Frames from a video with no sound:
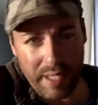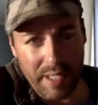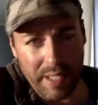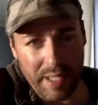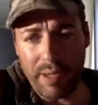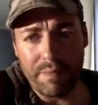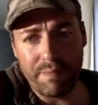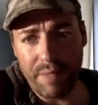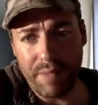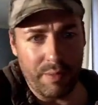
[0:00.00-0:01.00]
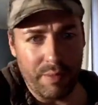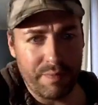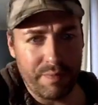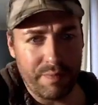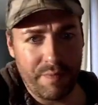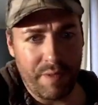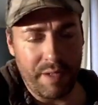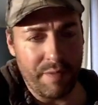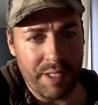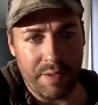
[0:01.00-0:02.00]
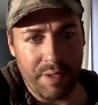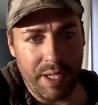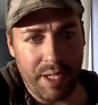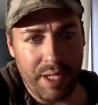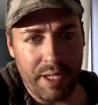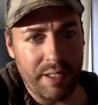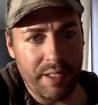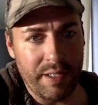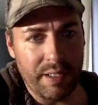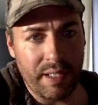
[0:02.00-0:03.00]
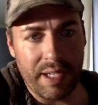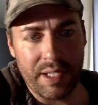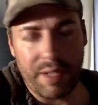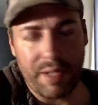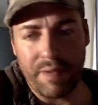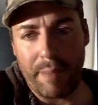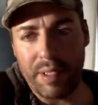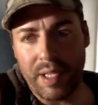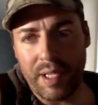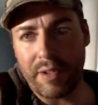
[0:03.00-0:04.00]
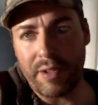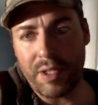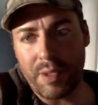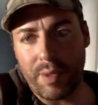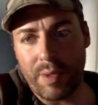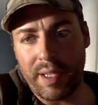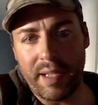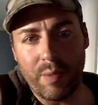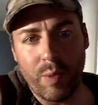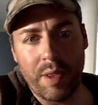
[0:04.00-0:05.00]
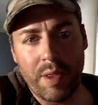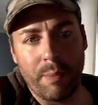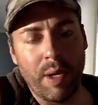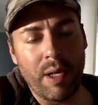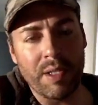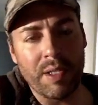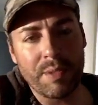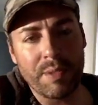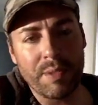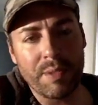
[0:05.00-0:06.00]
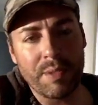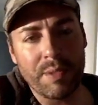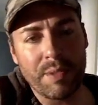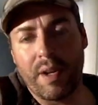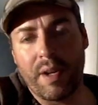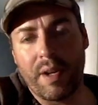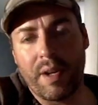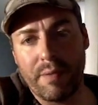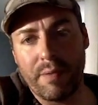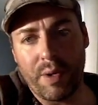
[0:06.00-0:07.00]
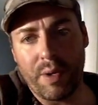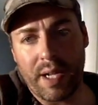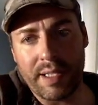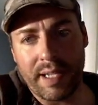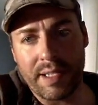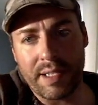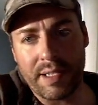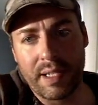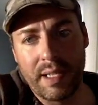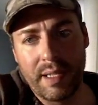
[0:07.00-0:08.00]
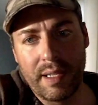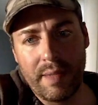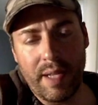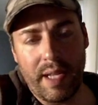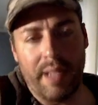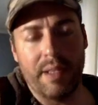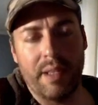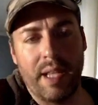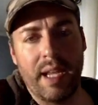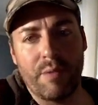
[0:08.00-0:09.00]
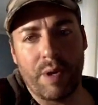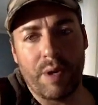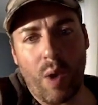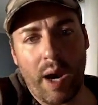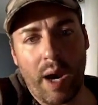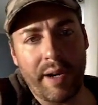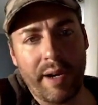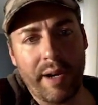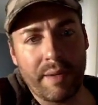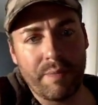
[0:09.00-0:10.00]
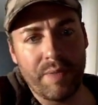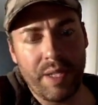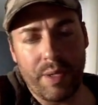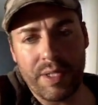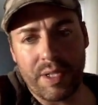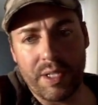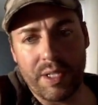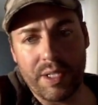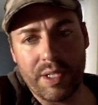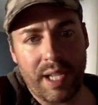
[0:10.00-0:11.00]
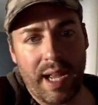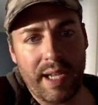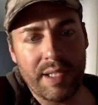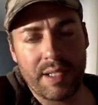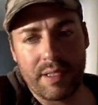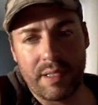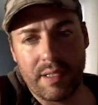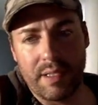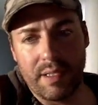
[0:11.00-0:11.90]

And it's a big, you know, fun festival here, and a lot of stuff happens in Anchorage and whatnot. And one of the malls puts on a Fur Ronde photo contest, and they require, you know, a certain size